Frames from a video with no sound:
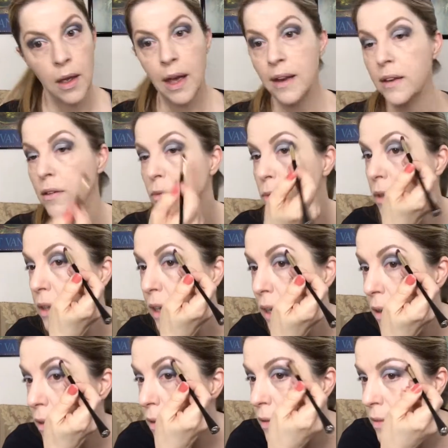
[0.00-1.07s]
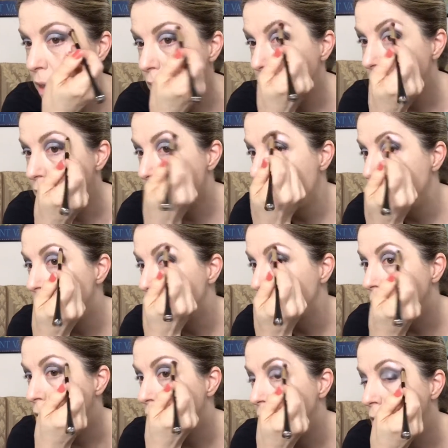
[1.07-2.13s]
I didn't really take a lot of time
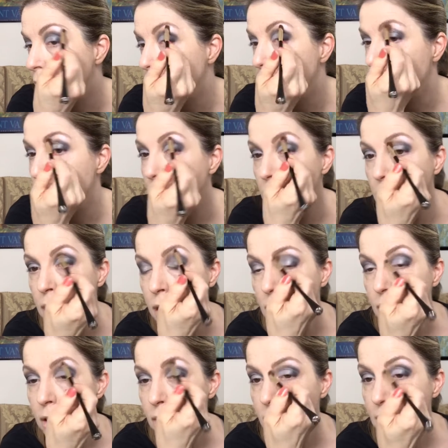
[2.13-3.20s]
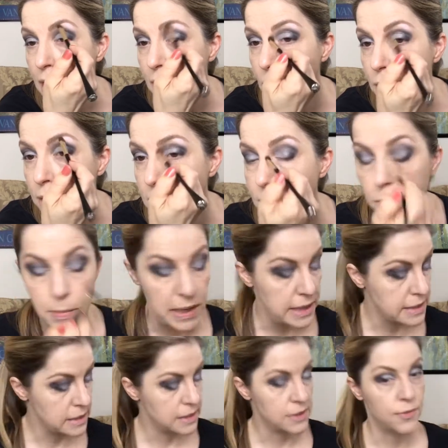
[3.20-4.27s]
to find all the different
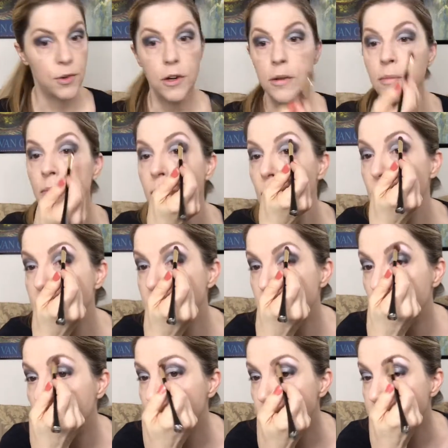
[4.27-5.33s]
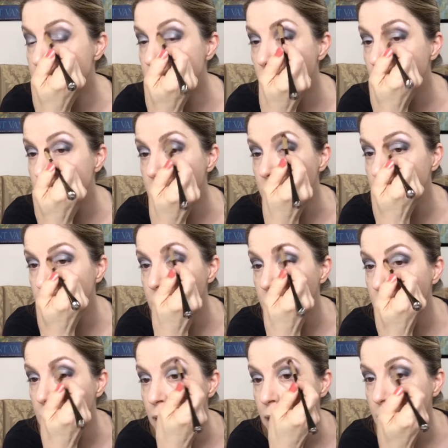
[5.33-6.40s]
pieces for this look. I just started
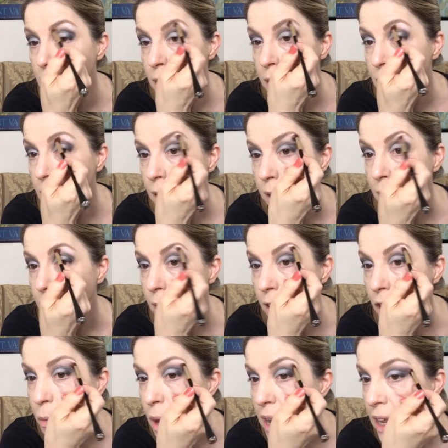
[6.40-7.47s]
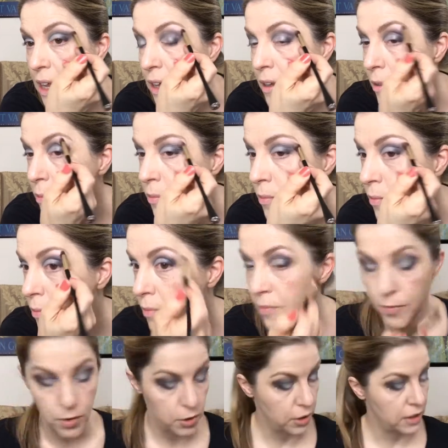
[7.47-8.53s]
getting ready and
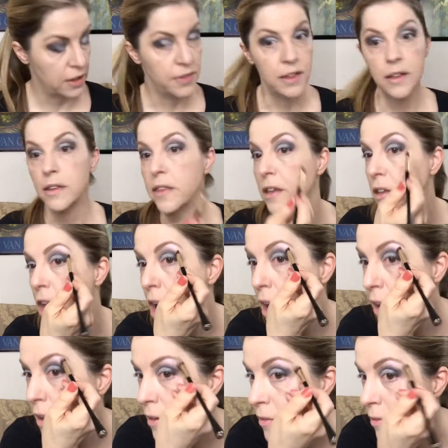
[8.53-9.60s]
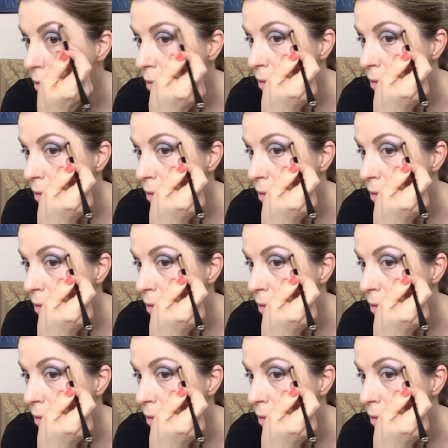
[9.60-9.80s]
look at the clock, and